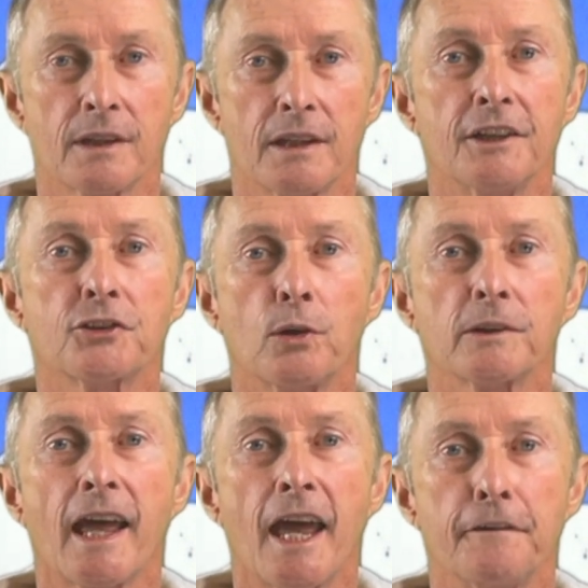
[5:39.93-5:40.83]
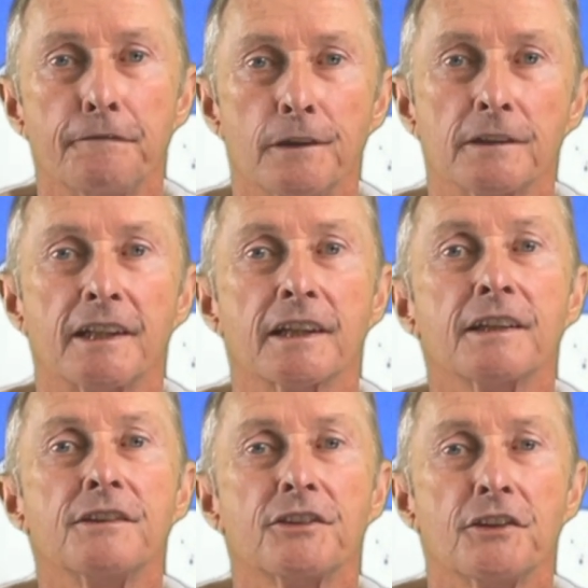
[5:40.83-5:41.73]
It's called a hand field, and it
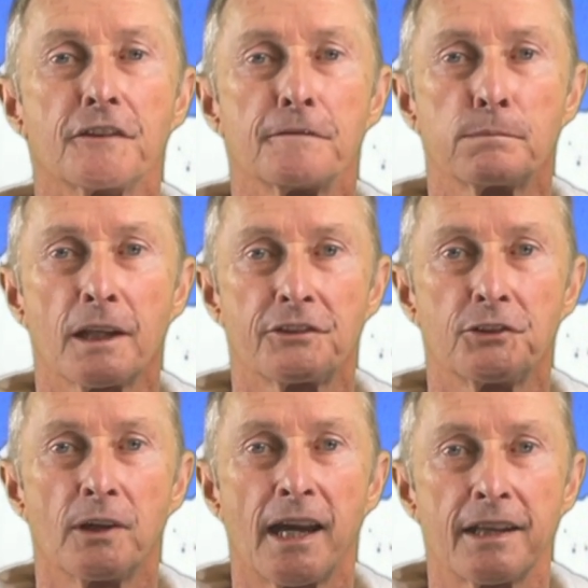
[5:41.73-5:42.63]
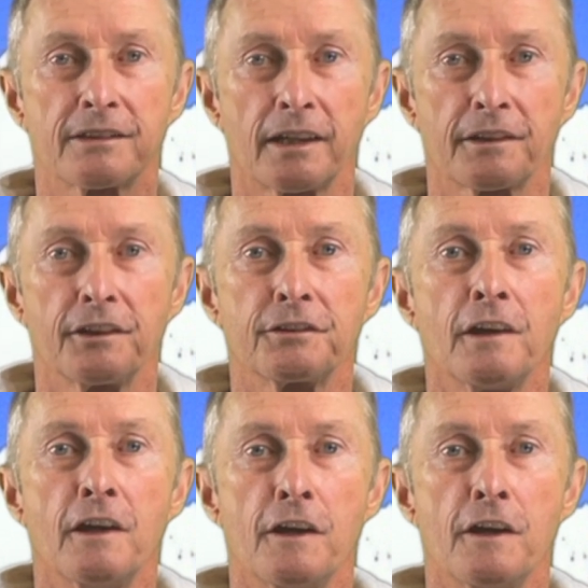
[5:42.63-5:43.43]
consists of placing your hands like this